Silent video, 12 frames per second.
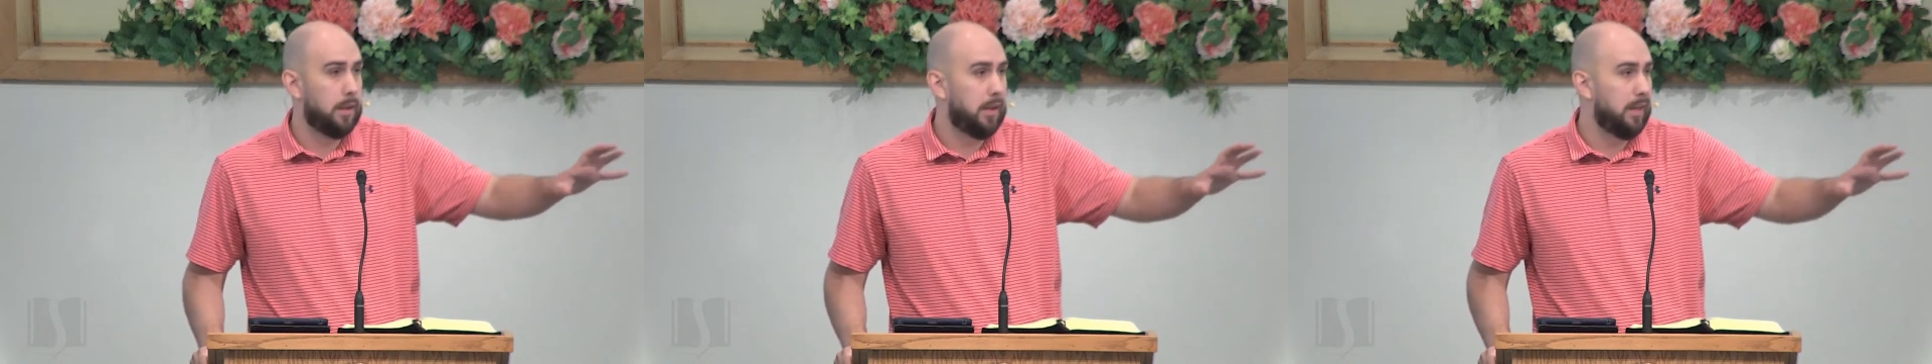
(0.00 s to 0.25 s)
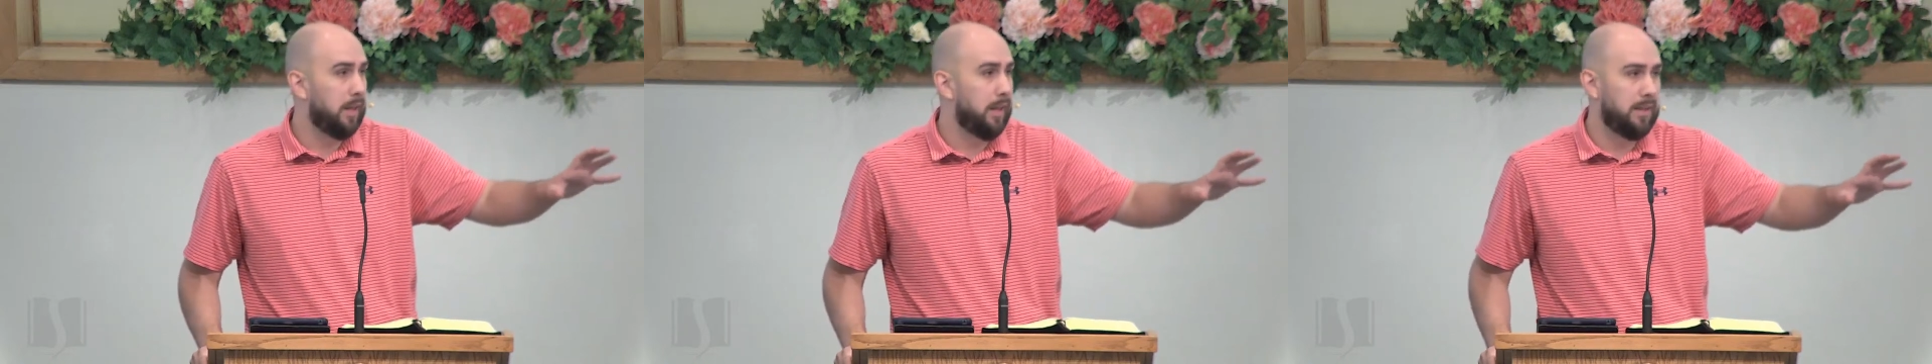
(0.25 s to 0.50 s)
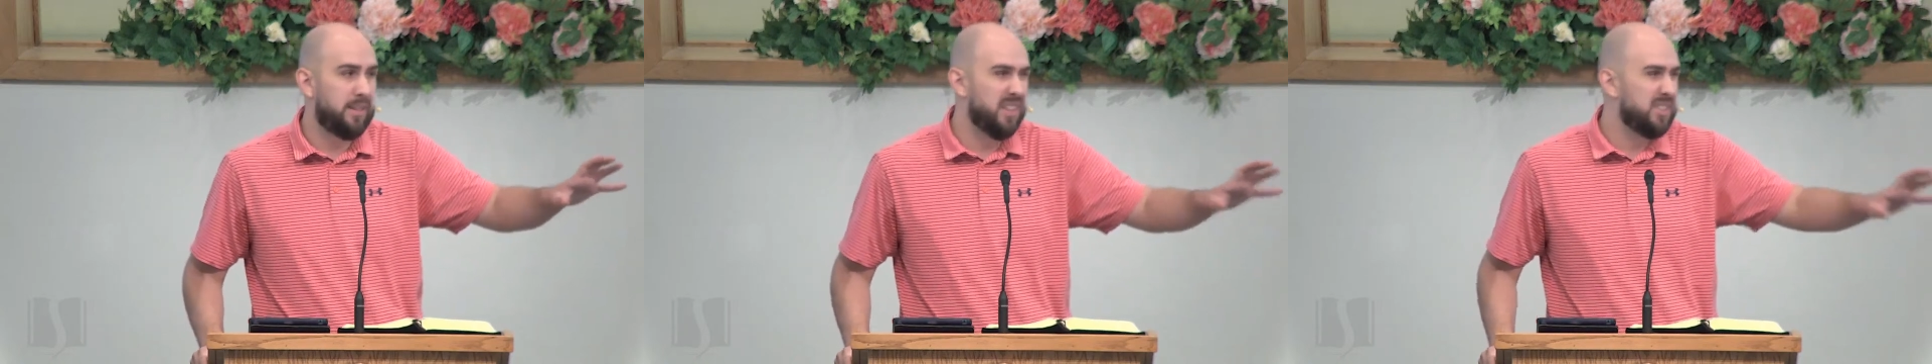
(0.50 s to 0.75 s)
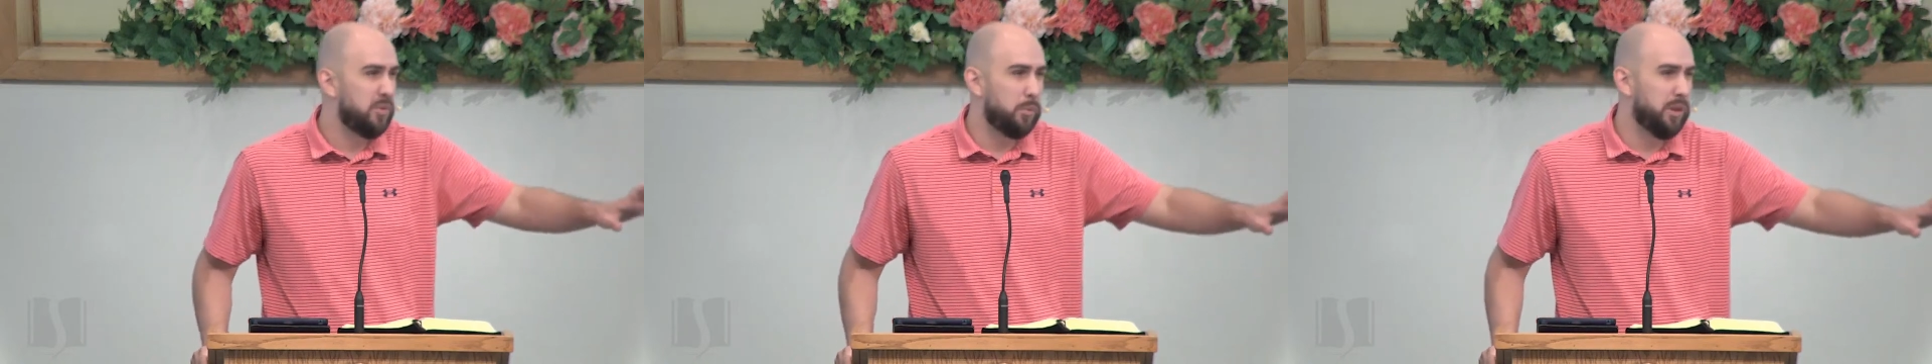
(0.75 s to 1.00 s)
And it
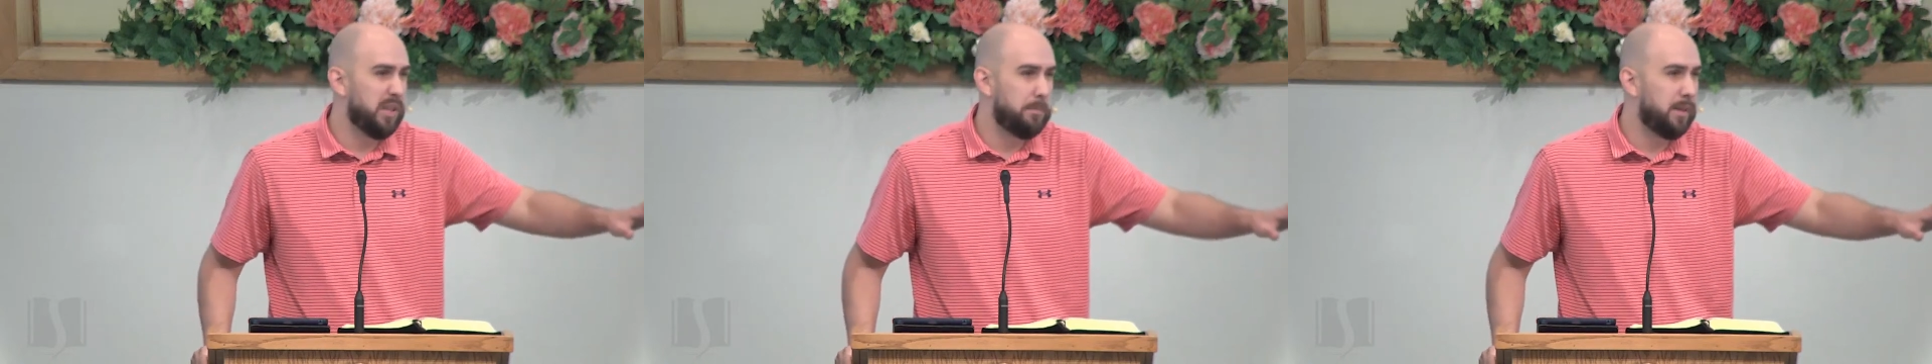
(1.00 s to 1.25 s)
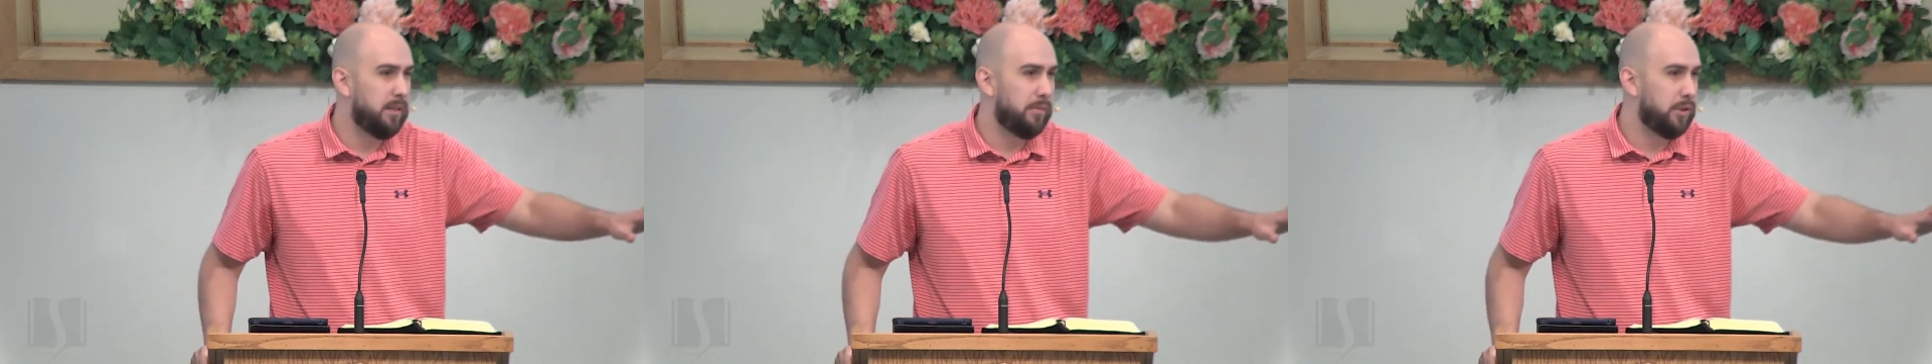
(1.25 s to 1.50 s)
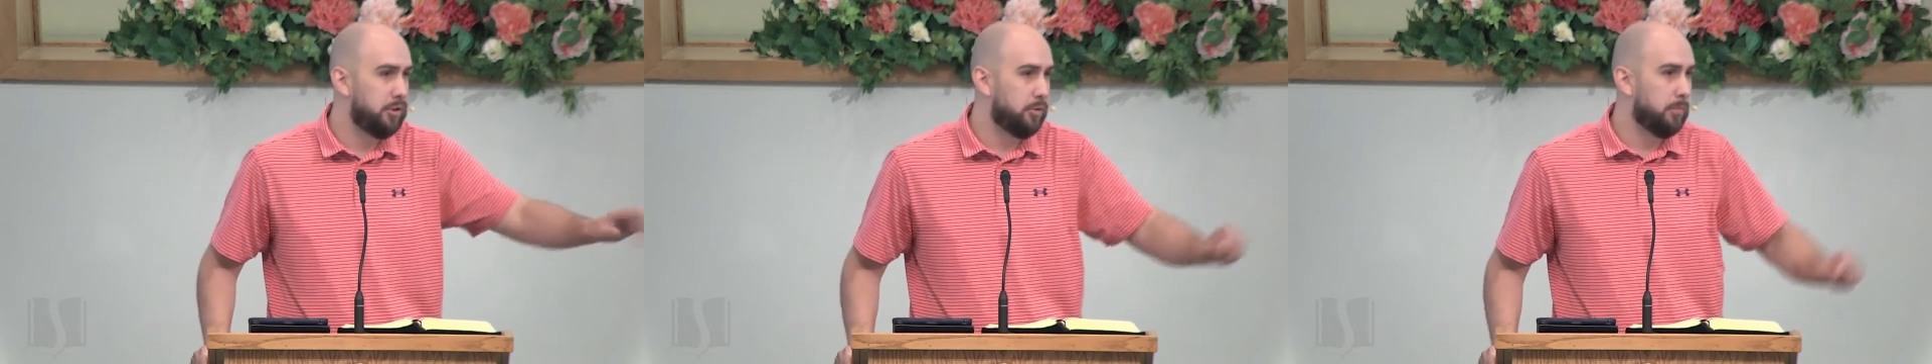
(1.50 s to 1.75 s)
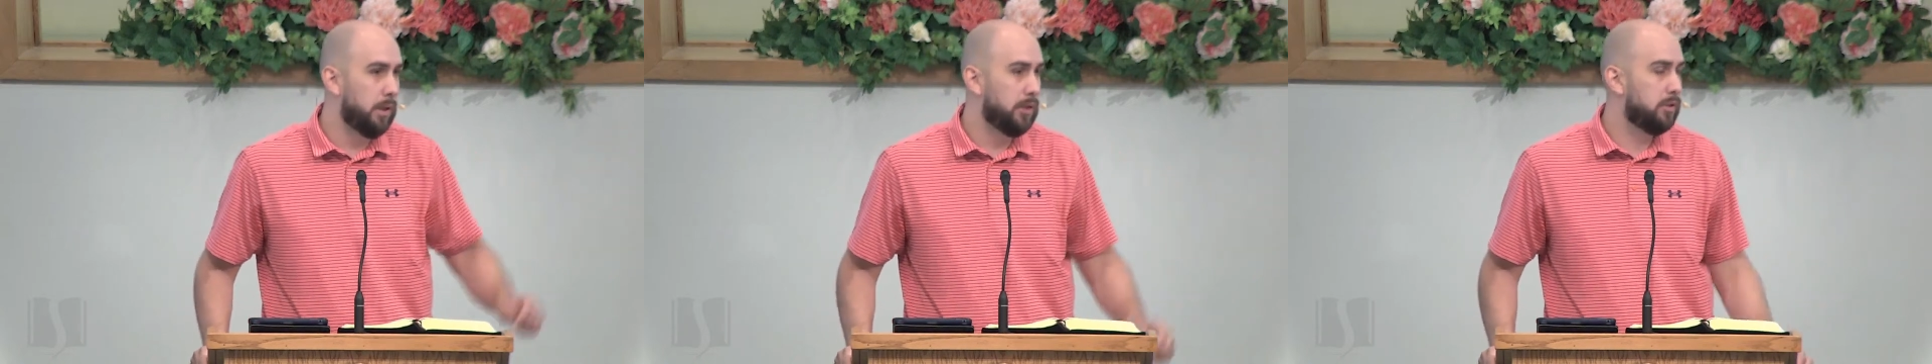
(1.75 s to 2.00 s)
doesn't really benefit you
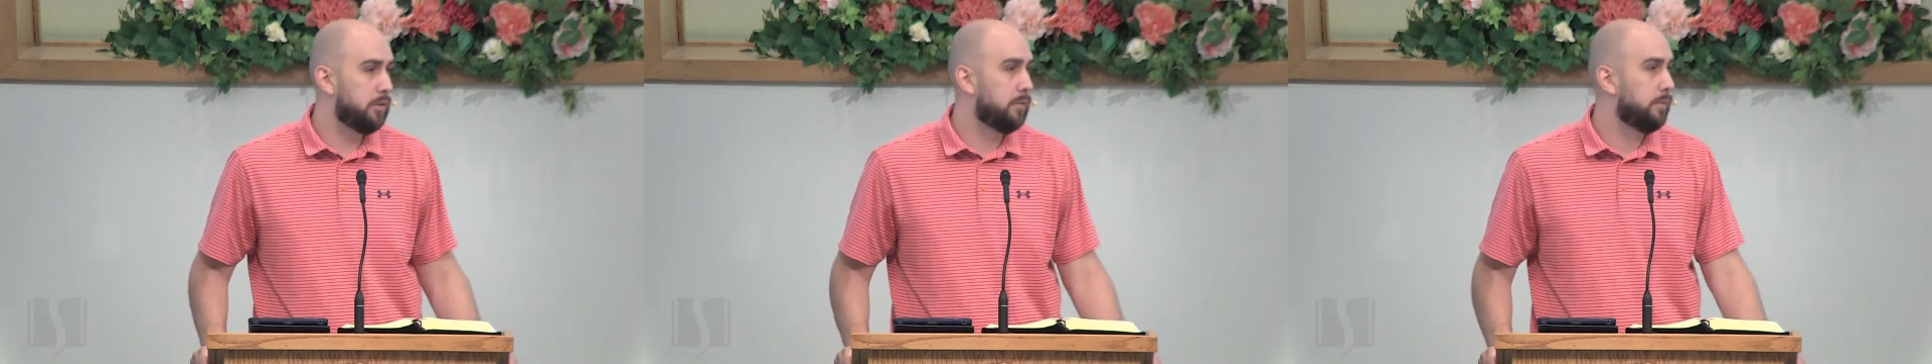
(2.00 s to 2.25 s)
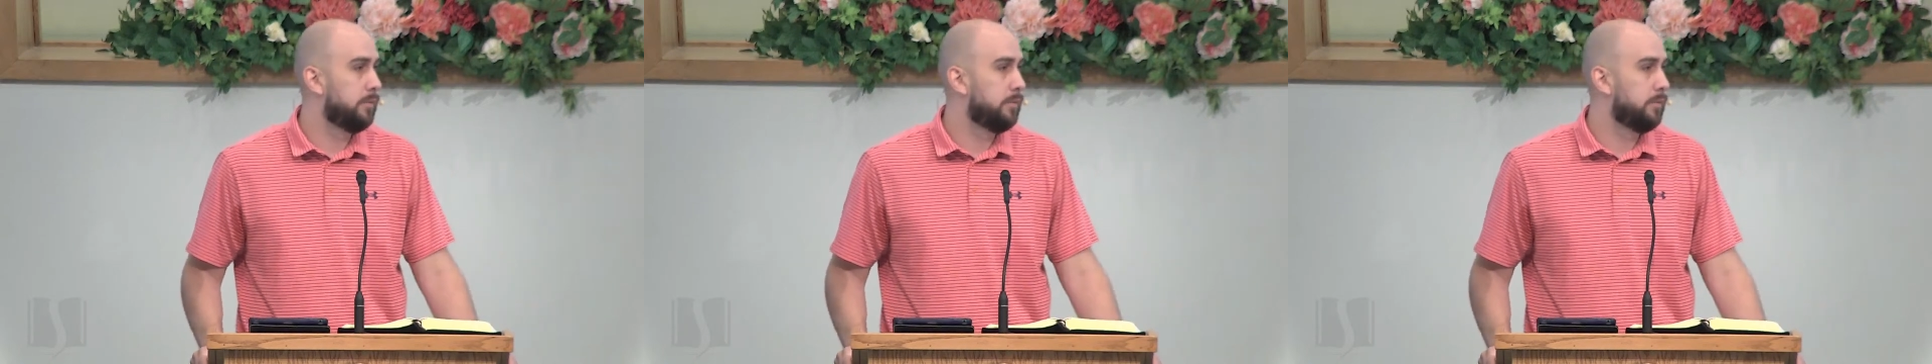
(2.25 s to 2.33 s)
much.